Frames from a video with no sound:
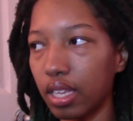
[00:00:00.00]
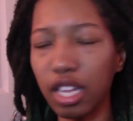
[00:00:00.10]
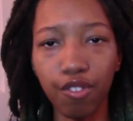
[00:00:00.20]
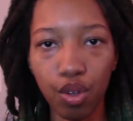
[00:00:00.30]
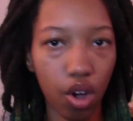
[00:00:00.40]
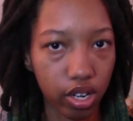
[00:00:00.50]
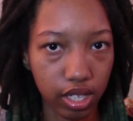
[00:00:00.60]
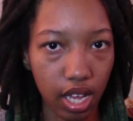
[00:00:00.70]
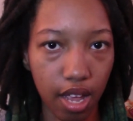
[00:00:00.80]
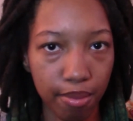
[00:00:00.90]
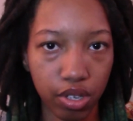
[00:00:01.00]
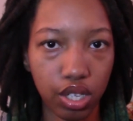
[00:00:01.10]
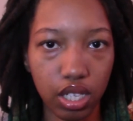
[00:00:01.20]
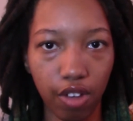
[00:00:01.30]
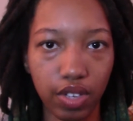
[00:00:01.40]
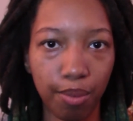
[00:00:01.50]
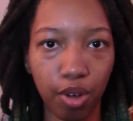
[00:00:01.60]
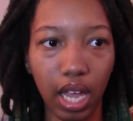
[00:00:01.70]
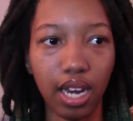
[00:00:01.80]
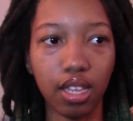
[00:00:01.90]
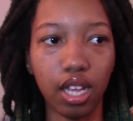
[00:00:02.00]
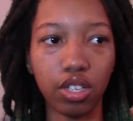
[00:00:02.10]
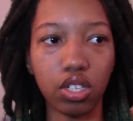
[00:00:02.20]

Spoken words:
if you are saying a bunch of self-deprecating things